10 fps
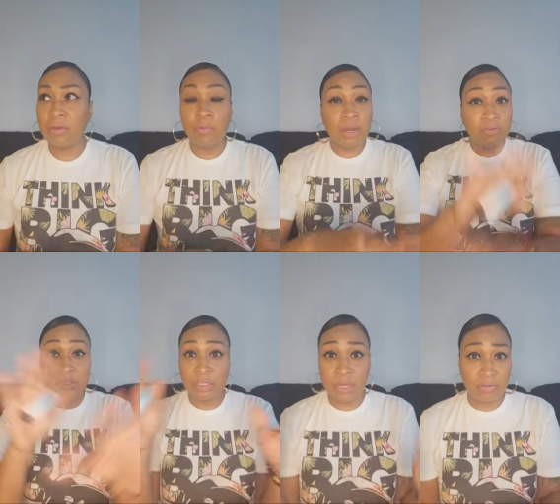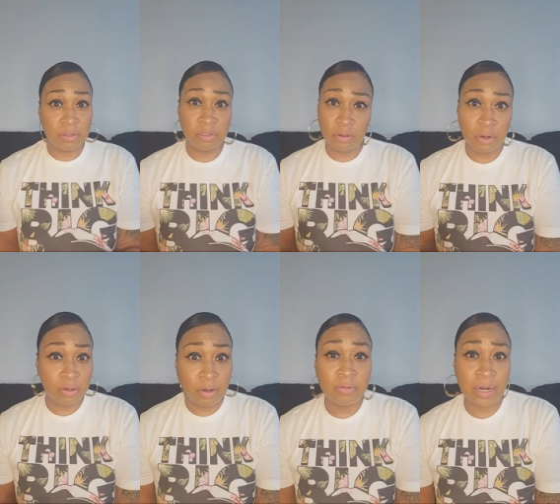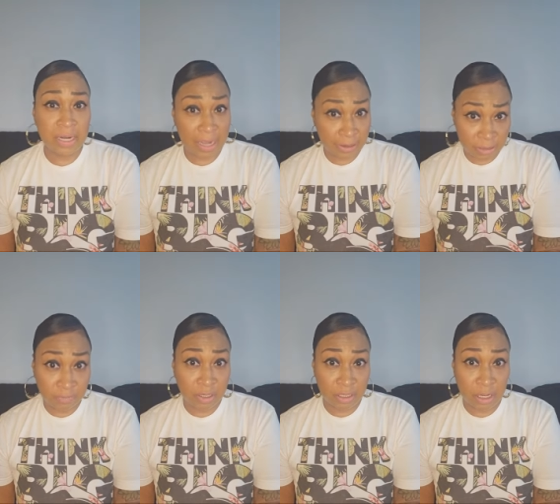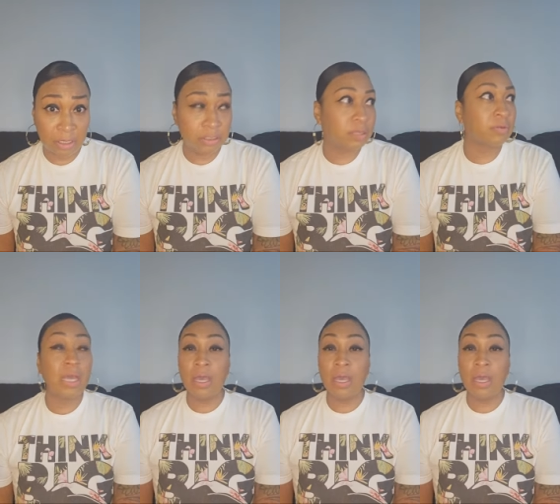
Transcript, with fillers: and whatever scenario is going on right now is fucking negative.